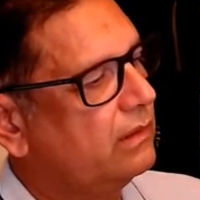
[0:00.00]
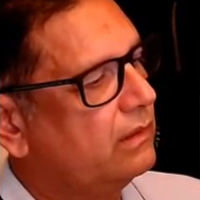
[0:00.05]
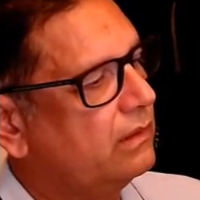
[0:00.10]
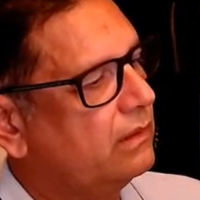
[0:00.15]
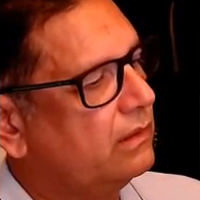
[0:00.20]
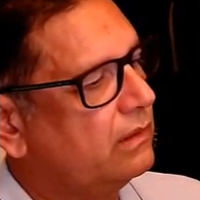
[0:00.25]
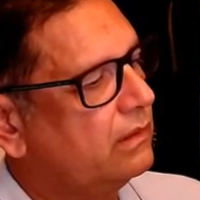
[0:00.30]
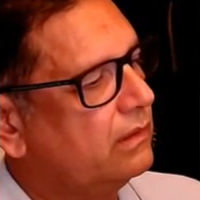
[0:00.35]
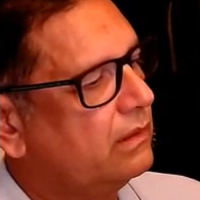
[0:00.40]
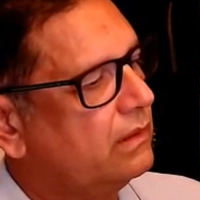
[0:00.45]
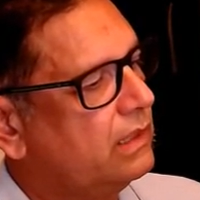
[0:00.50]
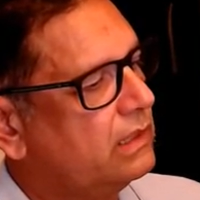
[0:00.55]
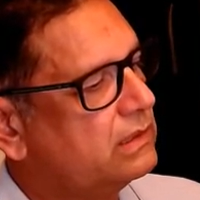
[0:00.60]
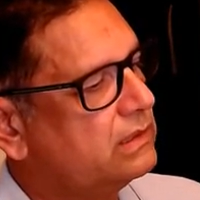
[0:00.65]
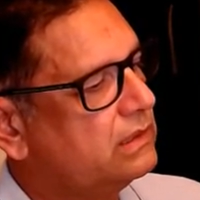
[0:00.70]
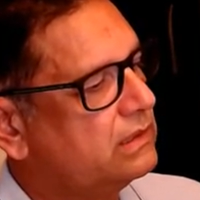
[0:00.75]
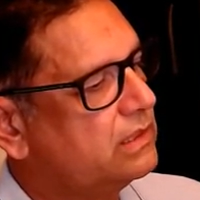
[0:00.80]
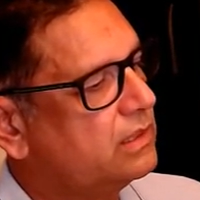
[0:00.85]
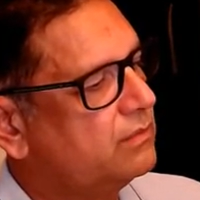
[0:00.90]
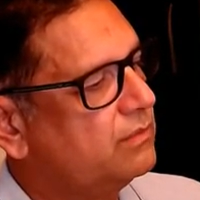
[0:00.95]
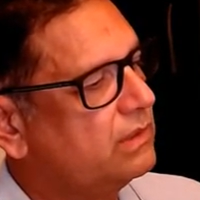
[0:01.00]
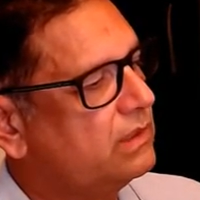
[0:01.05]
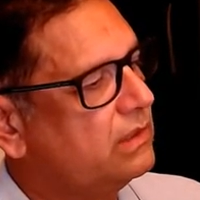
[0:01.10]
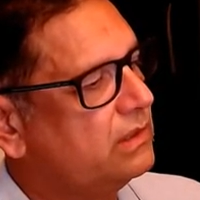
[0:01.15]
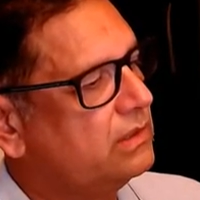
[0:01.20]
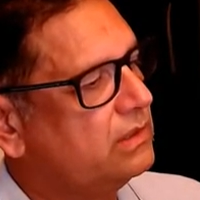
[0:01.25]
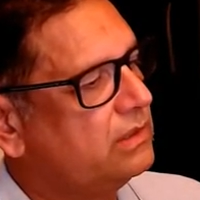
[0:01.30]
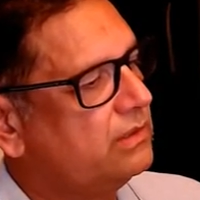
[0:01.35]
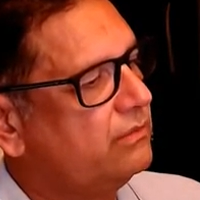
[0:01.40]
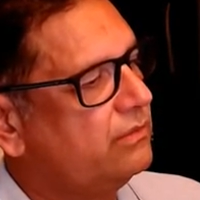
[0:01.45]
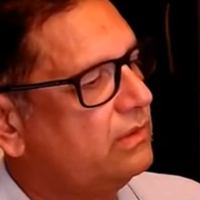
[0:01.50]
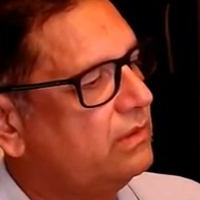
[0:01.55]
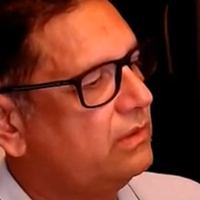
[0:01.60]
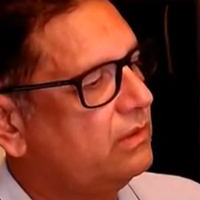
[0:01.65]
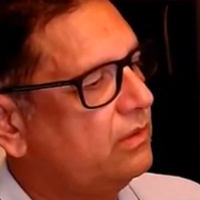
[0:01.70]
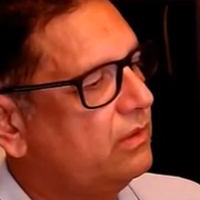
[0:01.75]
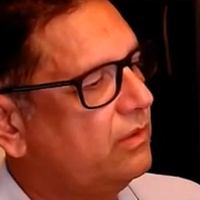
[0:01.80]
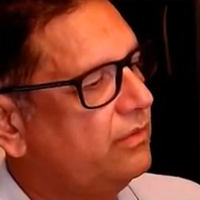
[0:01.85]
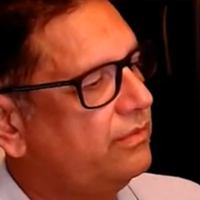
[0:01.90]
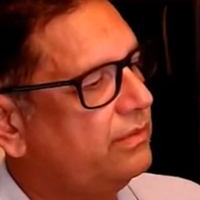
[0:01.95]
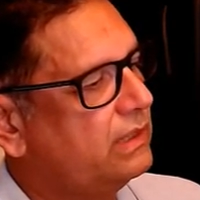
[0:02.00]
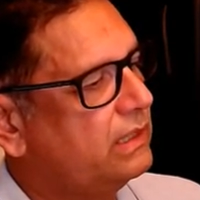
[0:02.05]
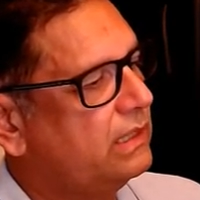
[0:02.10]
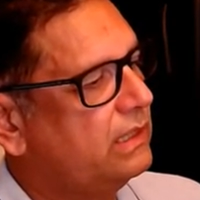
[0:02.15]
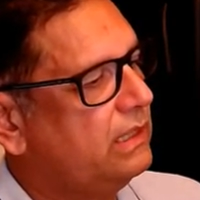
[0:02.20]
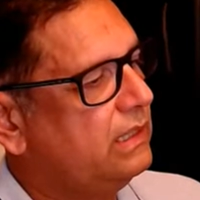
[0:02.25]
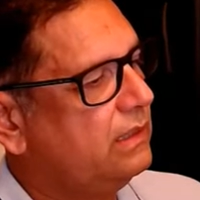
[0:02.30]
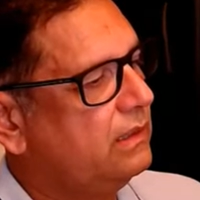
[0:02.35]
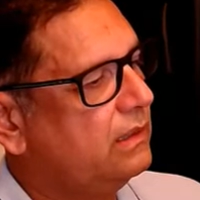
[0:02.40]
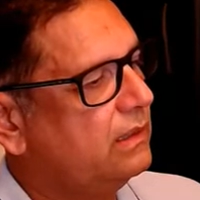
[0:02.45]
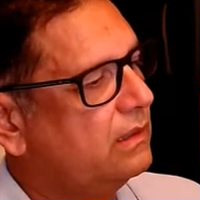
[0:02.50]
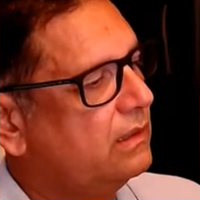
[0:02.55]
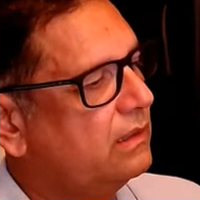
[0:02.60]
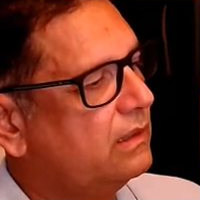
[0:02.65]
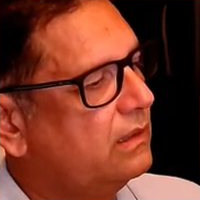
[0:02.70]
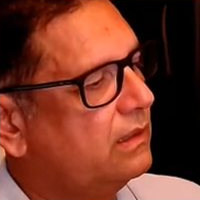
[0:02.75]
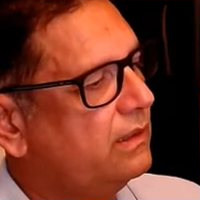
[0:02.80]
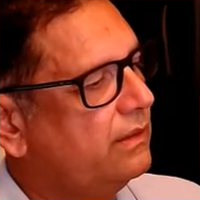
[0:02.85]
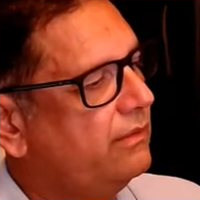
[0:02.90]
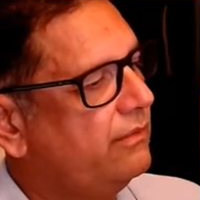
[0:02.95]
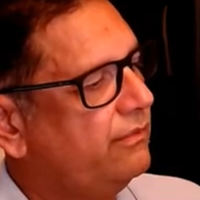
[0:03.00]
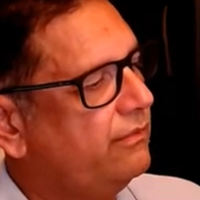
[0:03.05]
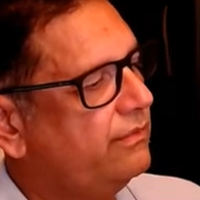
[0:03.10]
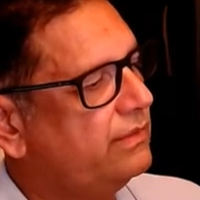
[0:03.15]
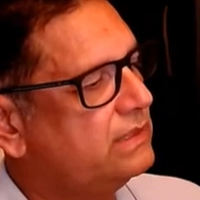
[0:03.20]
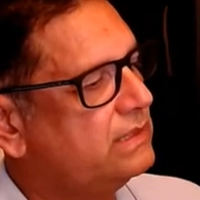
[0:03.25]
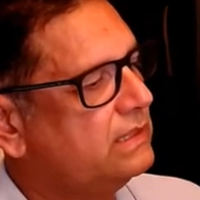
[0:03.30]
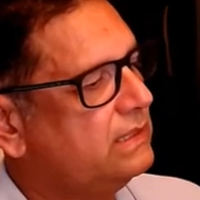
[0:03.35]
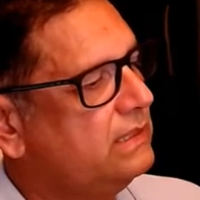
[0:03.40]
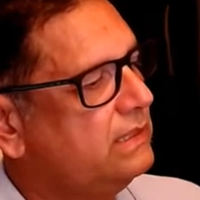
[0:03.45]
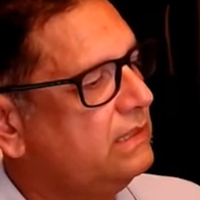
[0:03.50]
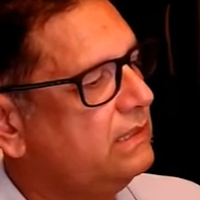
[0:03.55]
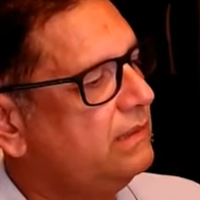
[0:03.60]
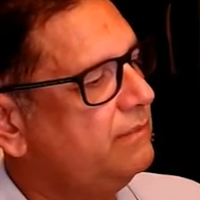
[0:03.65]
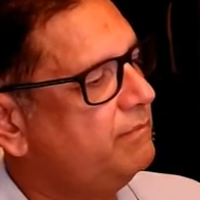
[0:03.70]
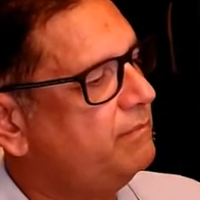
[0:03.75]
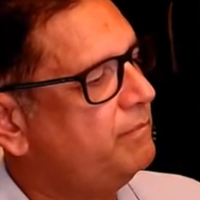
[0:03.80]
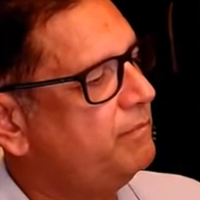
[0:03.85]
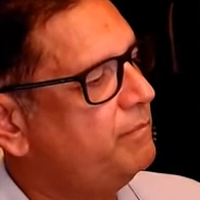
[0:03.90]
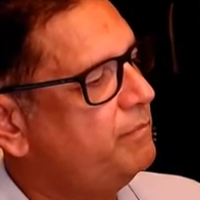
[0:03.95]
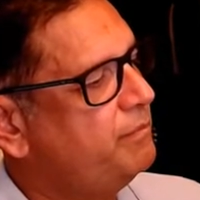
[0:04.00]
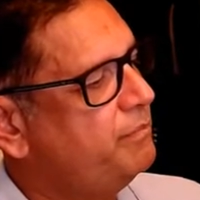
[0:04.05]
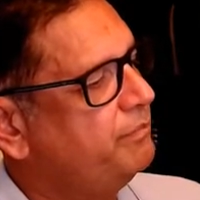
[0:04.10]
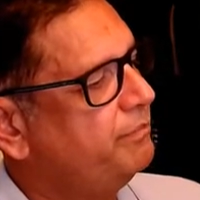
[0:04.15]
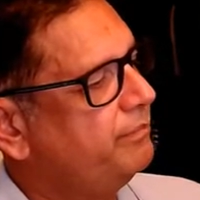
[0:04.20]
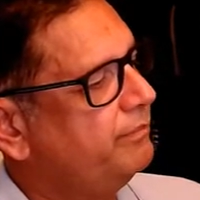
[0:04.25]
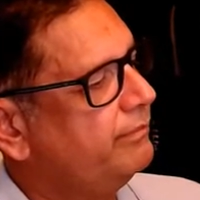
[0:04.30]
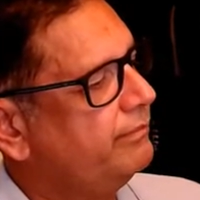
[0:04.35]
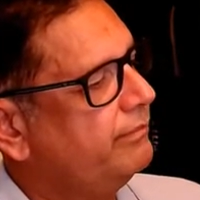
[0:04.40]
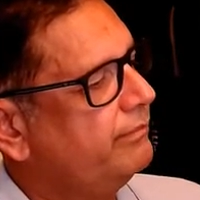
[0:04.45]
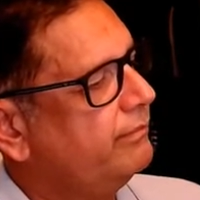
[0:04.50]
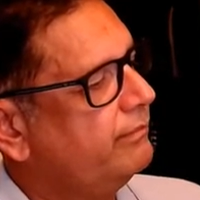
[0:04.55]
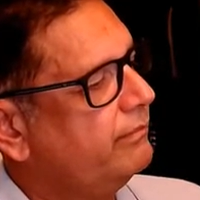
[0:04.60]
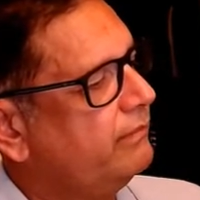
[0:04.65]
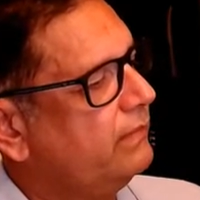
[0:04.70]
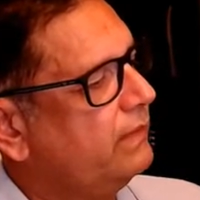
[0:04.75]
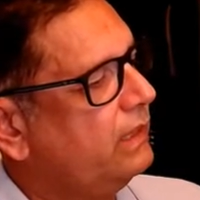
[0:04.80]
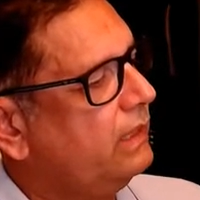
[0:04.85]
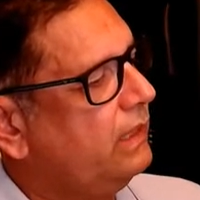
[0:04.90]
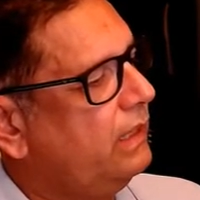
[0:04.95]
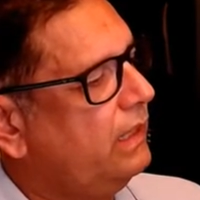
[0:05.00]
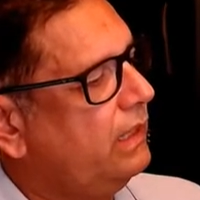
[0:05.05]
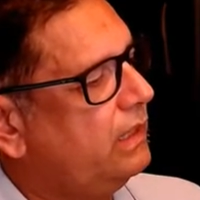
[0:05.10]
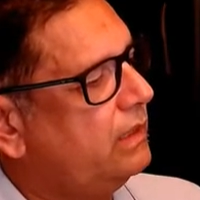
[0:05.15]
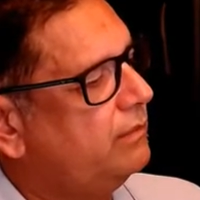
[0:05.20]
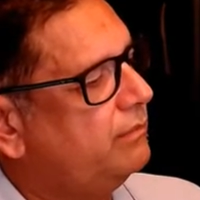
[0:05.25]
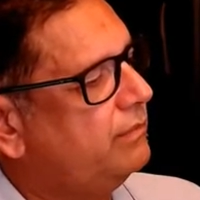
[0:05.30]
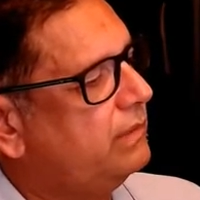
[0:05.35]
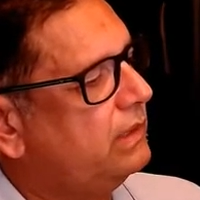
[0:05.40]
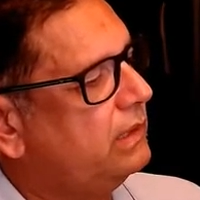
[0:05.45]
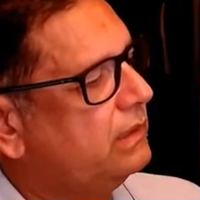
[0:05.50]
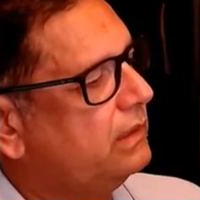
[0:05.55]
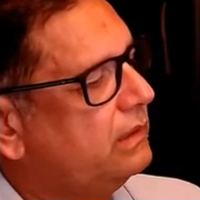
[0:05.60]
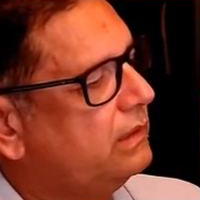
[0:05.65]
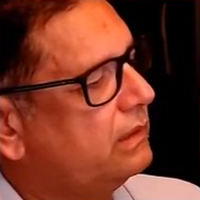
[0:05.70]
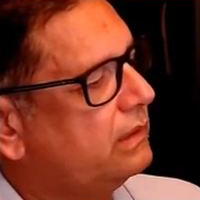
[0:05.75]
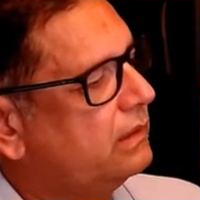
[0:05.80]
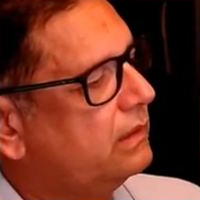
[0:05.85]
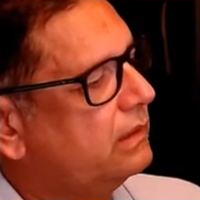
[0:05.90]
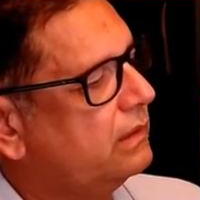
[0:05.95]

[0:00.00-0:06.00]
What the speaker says: That's the terminology we often hear, Fasih and Baliq.